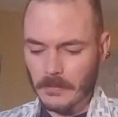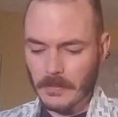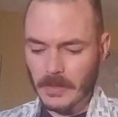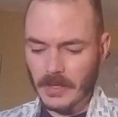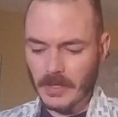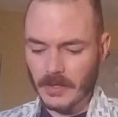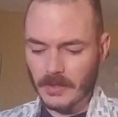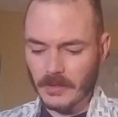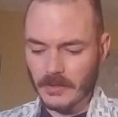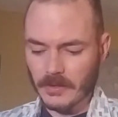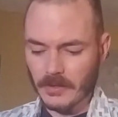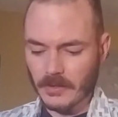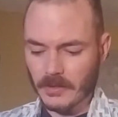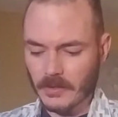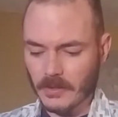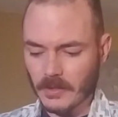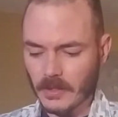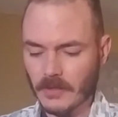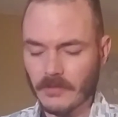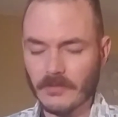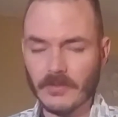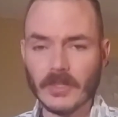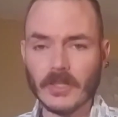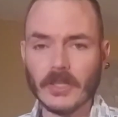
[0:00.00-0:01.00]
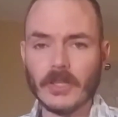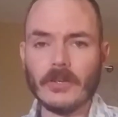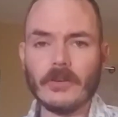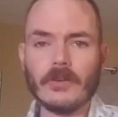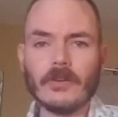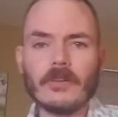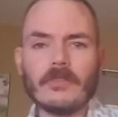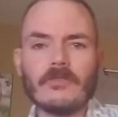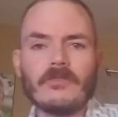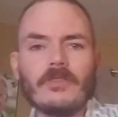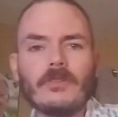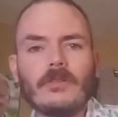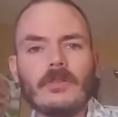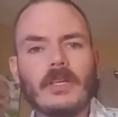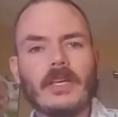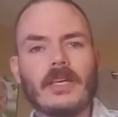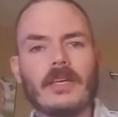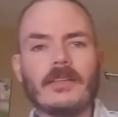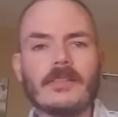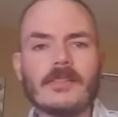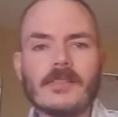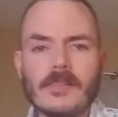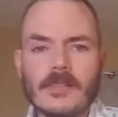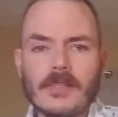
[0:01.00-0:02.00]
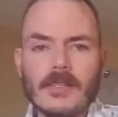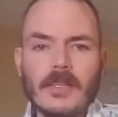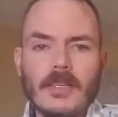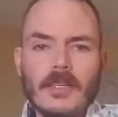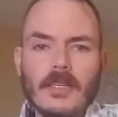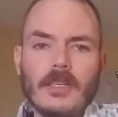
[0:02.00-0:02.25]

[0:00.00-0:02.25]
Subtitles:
made a video in a few days,